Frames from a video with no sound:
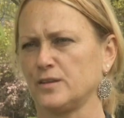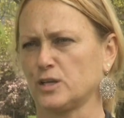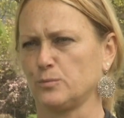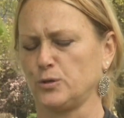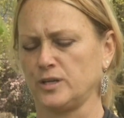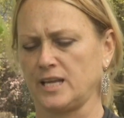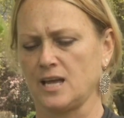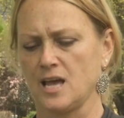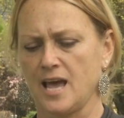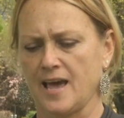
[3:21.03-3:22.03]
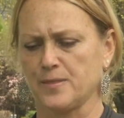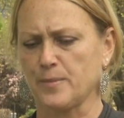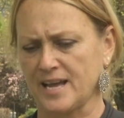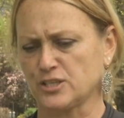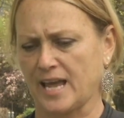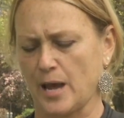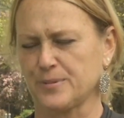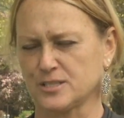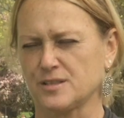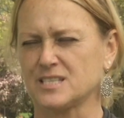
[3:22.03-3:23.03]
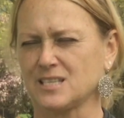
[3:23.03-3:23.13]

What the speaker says: the community, and the magic happens on the